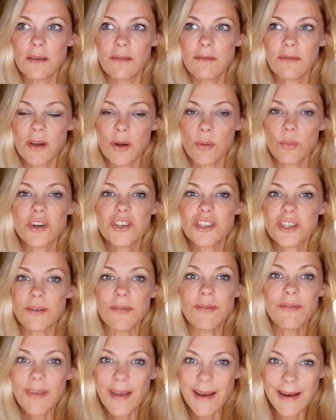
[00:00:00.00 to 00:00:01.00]
very much
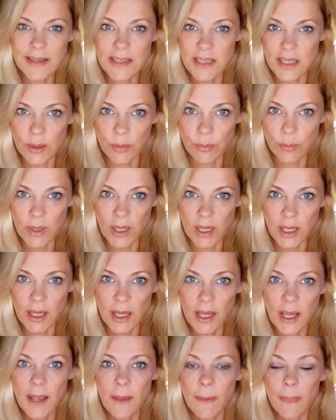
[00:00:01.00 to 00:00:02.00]
affecting me,
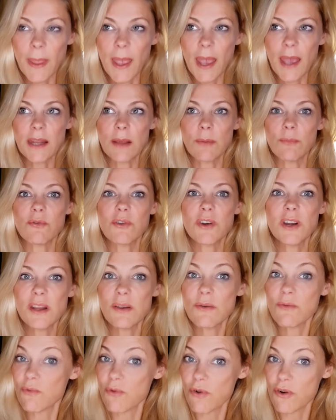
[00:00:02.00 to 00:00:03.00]
and I'm
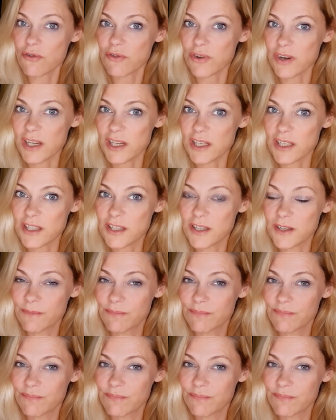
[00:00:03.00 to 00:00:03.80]
really worried.